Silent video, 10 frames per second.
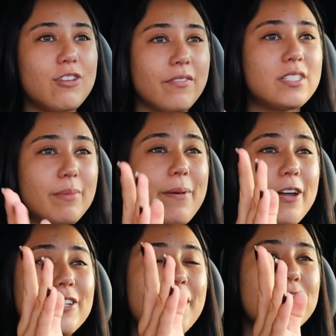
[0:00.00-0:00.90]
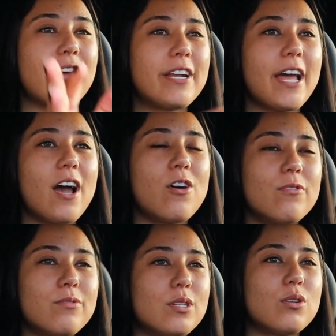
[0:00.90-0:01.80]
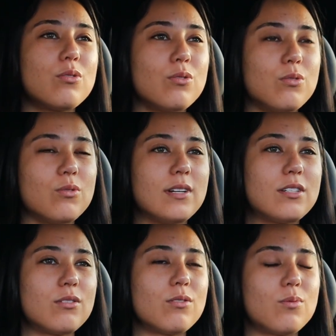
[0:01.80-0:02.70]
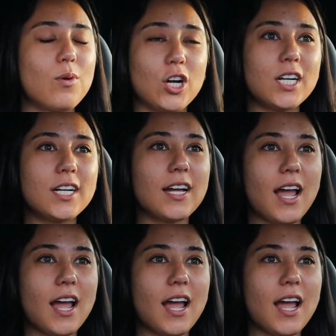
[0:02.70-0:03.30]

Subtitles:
driving to my parents' house right now to do work,